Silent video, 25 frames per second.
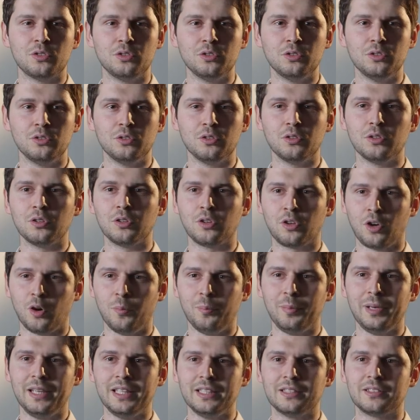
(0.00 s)
to
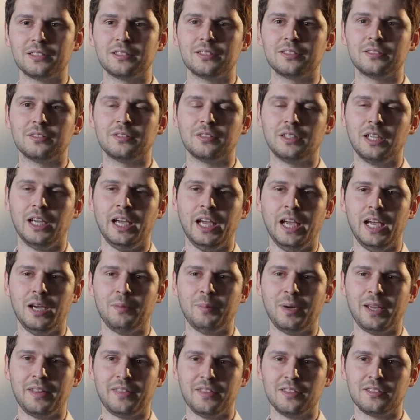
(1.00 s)
complete
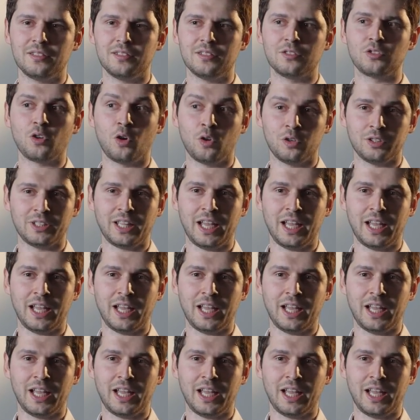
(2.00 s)
my thesis on